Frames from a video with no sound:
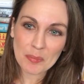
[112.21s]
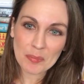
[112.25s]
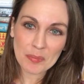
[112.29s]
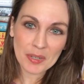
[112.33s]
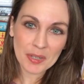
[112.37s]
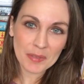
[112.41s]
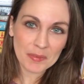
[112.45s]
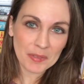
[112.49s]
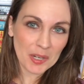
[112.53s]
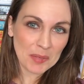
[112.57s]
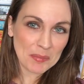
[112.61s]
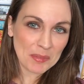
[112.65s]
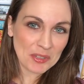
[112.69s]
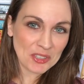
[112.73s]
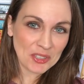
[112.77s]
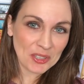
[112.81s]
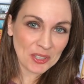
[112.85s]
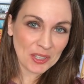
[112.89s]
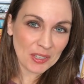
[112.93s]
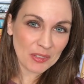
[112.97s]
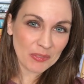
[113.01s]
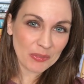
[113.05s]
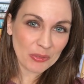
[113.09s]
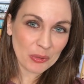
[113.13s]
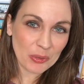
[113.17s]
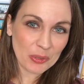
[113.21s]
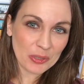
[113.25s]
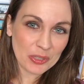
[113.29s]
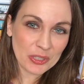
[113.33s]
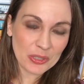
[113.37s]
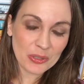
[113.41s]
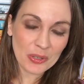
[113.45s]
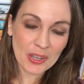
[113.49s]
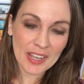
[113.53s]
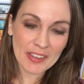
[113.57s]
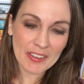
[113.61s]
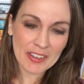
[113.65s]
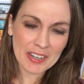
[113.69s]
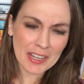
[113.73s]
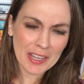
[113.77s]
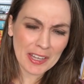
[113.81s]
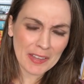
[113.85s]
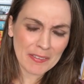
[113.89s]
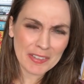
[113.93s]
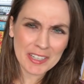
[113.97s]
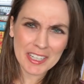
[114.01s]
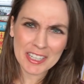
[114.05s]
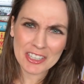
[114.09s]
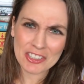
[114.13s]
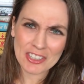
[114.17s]
but I'm very much looking forward to. I, I
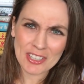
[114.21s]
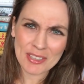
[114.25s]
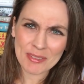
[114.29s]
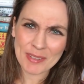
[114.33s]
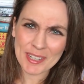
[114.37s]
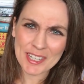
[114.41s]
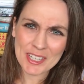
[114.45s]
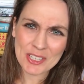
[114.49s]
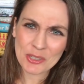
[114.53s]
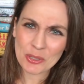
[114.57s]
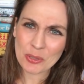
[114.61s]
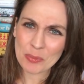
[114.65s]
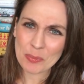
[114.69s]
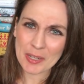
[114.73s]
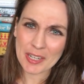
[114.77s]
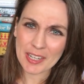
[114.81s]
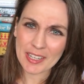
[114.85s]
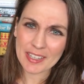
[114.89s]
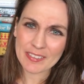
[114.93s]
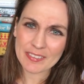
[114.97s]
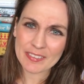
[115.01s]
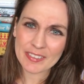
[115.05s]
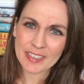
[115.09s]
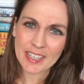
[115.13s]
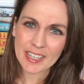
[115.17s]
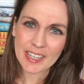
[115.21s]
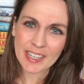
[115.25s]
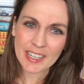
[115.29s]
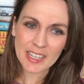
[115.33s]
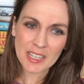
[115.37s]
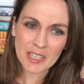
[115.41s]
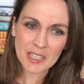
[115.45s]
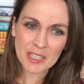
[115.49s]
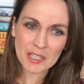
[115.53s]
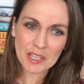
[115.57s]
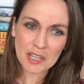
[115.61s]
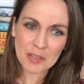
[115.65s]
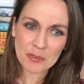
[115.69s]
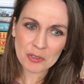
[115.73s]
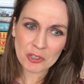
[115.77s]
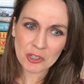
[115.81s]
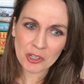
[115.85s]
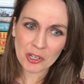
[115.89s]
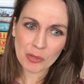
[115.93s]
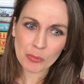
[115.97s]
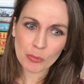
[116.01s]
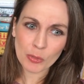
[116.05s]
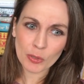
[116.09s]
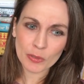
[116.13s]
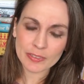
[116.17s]
haven't actually read too many of uh,
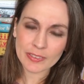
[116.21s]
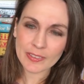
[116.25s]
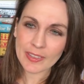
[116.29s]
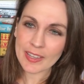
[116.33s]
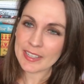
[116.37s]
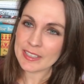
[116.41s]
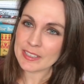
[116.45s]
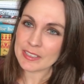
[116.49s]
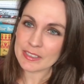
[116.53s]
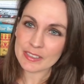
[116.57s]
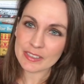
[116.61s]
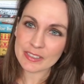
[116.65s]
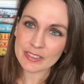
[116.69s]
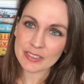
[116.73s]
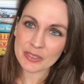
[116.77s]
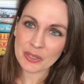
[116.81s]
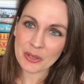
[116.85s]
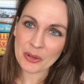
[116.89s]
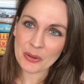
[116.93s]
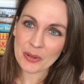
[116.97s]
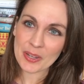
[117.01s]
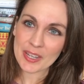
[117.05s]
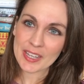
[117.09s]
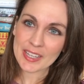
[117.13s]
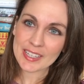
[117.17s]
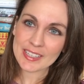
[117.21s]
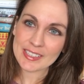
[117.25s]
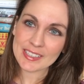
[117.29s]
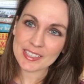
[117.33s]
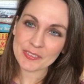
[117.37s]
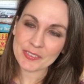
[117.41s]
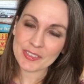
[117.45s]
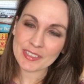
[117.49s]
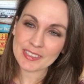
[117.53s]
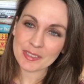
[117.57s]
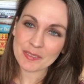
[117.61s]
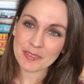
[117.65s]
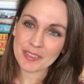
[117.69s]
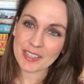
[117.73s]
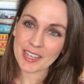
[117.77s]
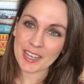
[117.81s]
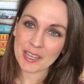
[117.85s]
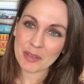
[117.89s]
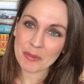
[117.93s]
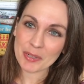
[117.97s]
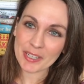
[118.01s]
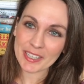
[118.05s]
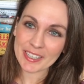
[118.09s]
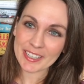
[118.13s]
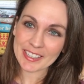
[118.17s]
Virginia Woolf's letters, so it's definitely something I
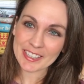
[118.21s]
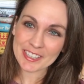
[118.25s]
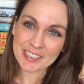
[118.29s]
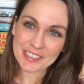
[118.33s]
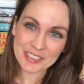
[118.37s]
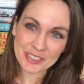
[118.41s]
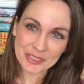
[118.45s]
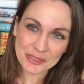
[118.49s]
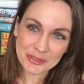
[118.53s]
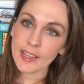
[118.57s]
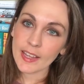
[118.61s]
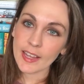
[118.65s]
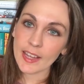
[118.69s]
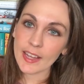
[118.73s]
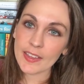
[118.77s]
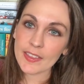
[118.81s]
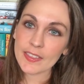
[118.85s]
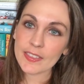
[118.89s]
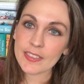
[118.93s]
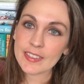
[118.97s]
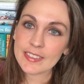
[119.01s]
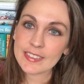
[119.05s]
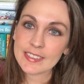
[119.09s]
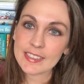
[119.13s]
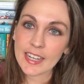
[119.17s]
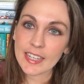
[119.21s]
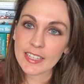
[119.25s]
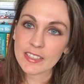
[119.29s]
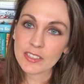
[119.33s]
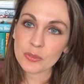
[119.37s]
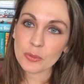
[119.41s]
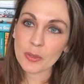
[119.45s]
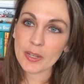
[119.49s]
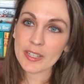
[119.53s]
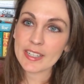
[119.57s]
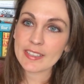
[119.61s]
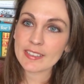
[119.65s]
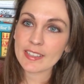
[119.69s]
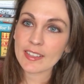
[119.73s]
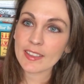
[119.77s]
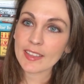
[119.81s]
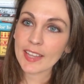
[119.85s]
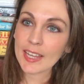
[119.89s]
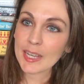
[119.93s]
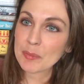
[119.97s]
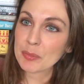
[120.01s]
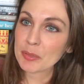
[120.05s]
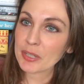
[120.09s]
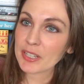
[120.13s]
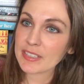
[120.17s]
want to get into. Uh, this next one is a
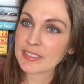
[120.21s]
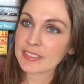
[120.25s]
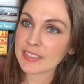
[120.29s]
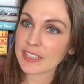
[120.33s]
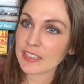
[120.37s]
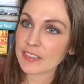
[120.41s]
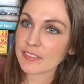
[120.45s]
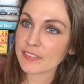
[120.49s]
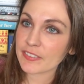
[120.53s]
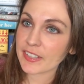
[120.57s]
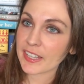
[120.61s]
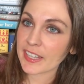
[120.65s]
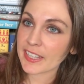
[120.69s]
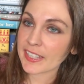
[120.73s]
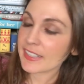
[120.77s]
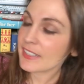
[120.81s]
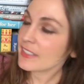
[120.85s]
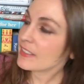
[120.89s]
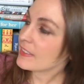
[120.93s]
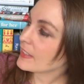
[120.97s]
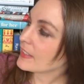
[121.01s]
library sale find